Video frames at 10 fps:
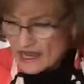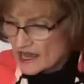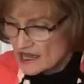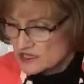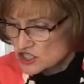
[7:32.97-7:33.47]

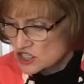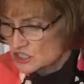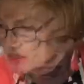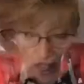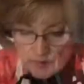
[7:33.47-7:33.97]
edge.
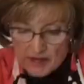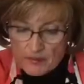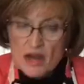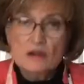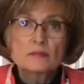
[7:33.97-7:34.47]
I'm going to
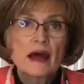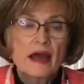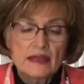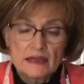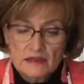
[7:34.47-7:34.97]
mark
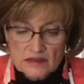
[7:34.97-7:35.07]
my